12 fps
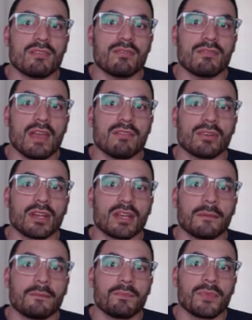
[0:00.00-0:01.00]

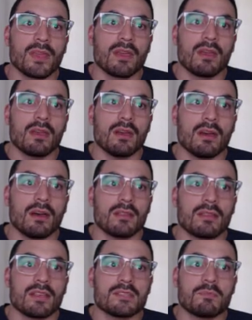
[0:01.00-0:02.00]
favoring
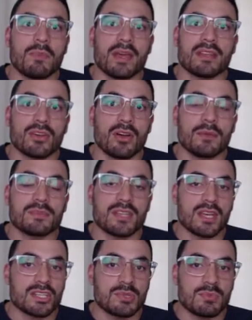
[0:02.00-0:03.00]
these better times
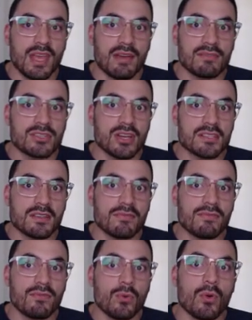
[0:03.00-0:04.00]
to actually be advertising
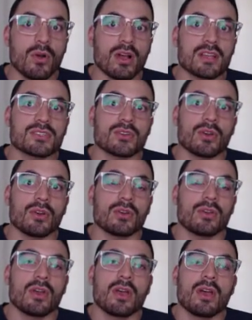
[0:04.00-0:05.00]
for us. So
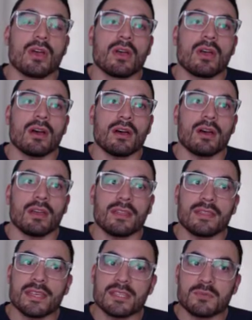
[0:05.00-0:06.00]

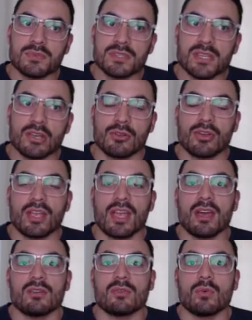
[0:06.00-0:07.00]
in this particular
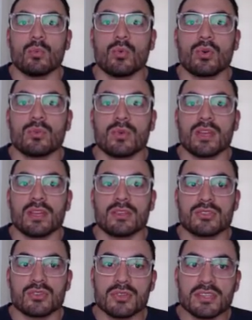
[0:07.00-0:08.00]
account, would we
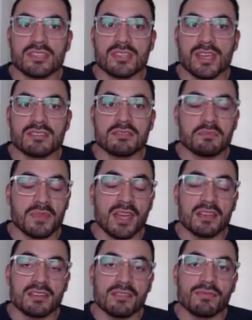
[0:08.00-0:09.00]
do this test?
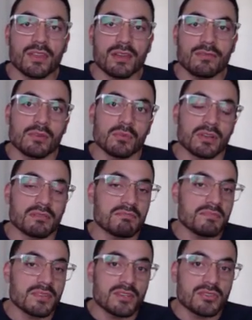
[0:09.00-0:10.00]
Yeah, definitely. If we want
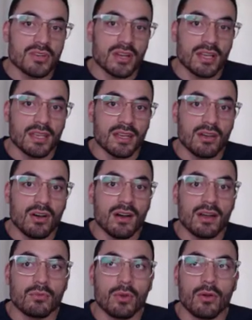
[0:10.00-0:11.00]
to, try and get a
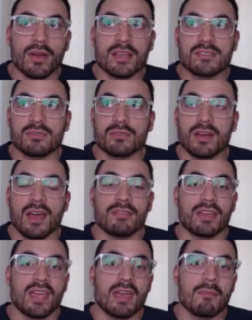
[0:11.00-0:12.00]
higher ROAS or
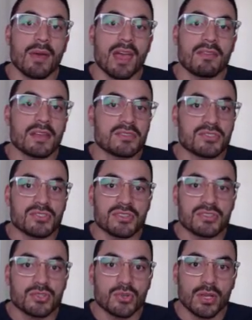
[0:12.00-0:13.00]
have a campaign that's
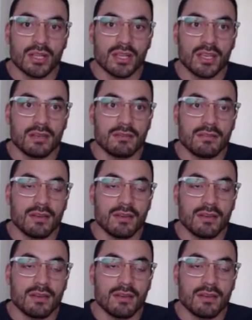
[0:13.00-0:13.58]
just trickling in